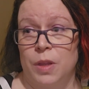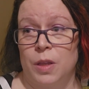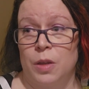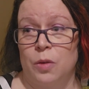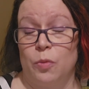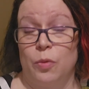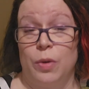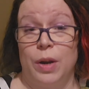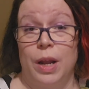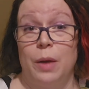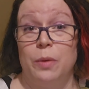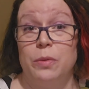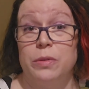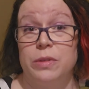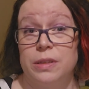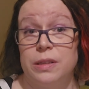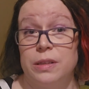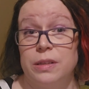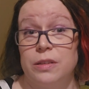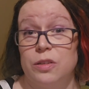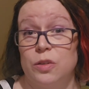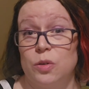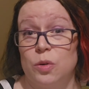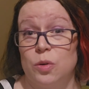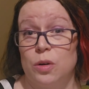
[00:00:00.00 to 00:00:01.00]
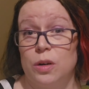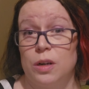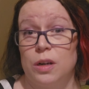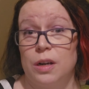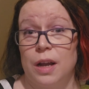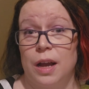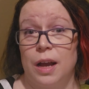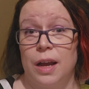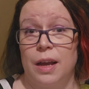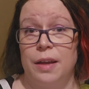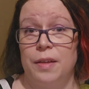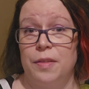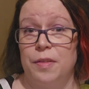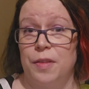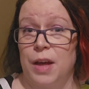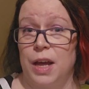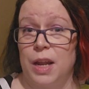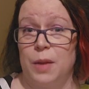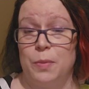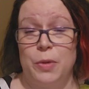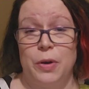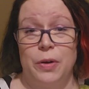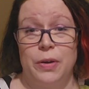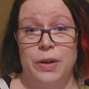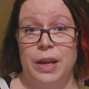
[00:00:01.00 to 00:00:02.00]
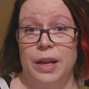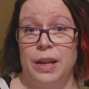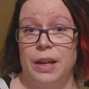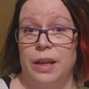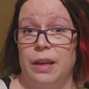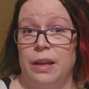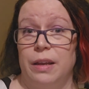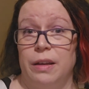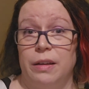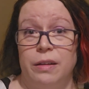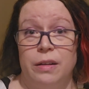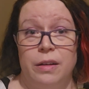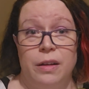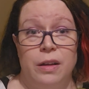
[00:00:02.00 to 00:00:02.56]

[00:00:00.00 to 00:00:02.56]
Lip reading: When I was in the store, I thought about getting